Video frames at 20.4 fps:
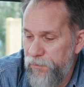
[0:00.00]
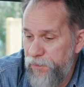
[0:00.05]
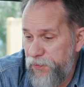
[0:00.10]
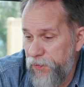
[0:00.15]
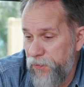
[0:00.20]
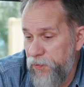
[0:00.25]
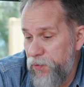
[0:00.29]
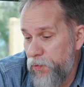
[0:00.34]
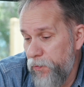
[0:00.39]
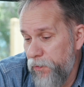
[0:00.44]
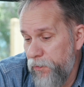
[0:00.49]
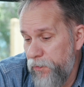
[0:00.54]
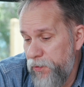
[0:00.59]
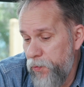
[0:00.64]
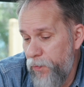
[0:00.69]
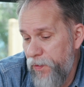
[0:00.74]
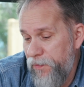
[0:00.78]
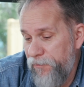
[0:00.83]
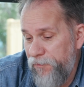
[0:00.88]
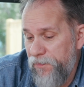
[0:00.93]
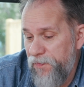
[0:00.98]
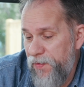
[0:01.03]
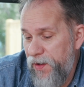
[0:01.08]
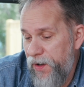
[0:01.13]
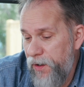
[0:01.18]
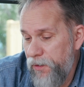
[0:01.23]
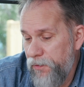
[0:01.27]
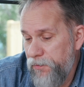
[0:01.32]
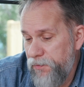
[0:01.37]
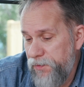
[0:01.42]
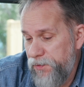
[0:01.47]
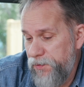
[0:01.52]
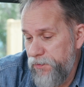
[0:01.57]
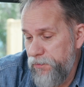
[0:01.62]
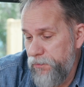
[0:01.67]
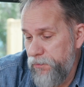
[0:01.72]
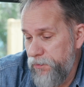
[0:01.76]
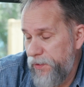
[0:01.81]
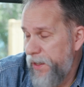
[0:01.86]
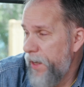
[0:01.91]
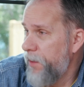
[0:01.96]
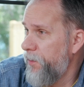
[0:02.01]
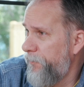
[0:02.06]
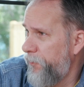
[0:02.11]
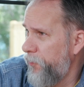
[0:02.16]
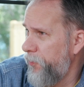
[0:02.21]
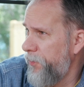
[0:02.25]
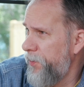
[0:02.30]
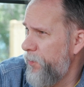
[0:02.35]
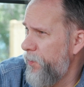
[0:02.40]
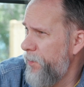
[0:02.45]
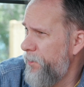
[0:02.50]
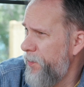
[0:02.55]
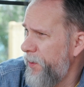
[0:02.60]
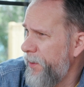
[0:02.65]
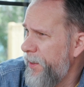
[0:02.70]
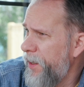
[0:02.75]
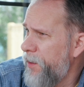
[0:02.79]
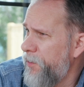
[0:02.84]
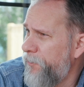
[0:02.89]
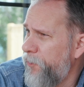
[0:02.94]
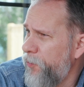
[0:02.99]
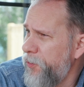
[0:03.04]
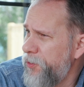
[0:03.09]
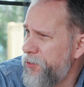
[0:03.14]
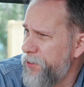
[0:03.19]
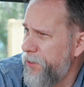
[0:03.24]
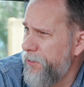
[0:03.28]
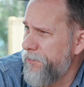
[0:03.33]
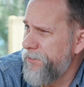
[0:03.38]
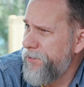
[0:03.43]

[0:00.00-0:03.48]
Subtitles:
So you went from there to California. What part of California did you